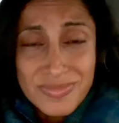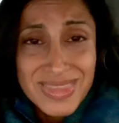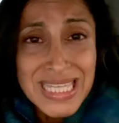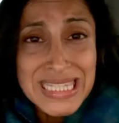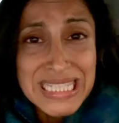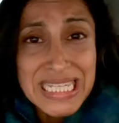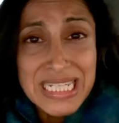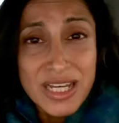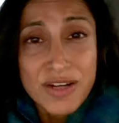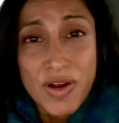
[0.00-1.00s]
link
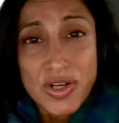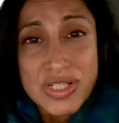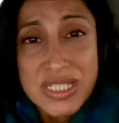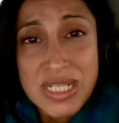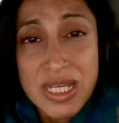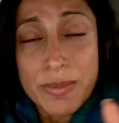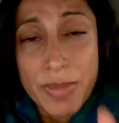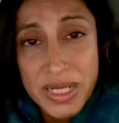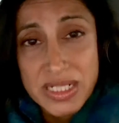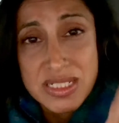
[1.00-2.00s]
of our
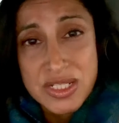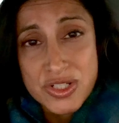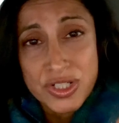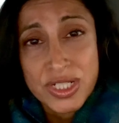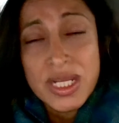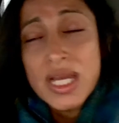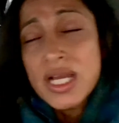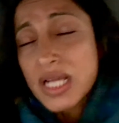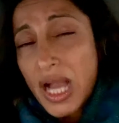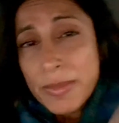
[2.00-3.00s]
Embodied Sisterhood.
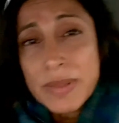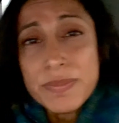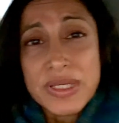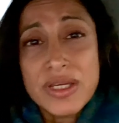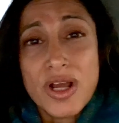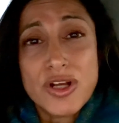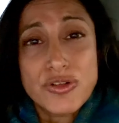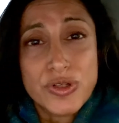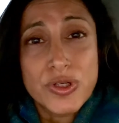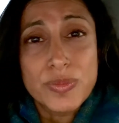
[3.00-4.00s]
Come and be in our
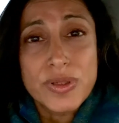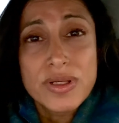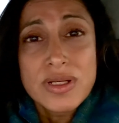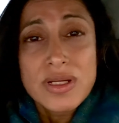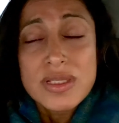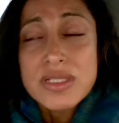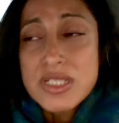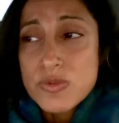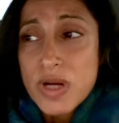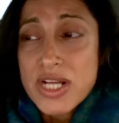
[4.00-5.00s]
group. This
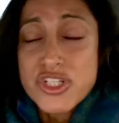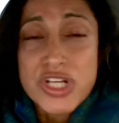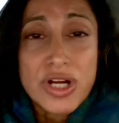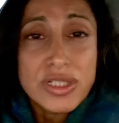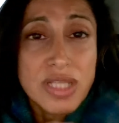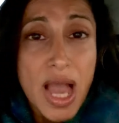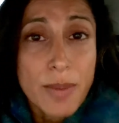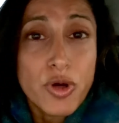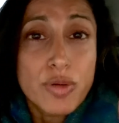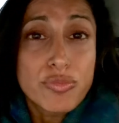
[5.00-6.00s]
is where I share a lot
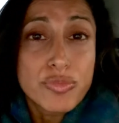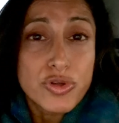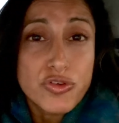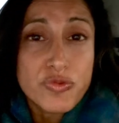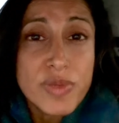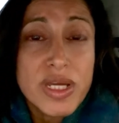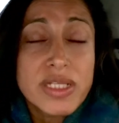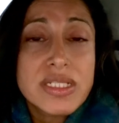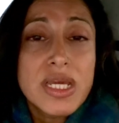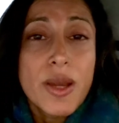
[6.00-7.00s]
more
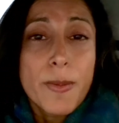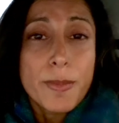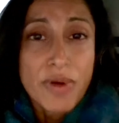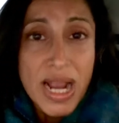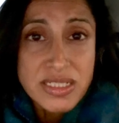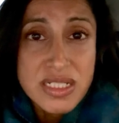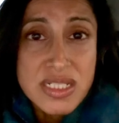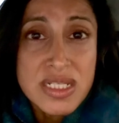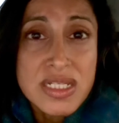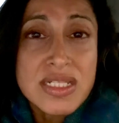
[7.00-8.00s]
movement
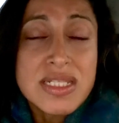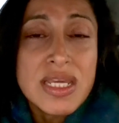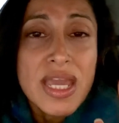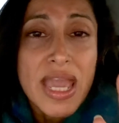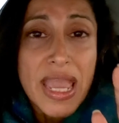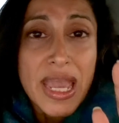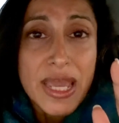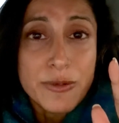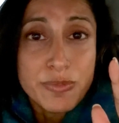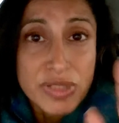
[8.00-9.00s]
practices and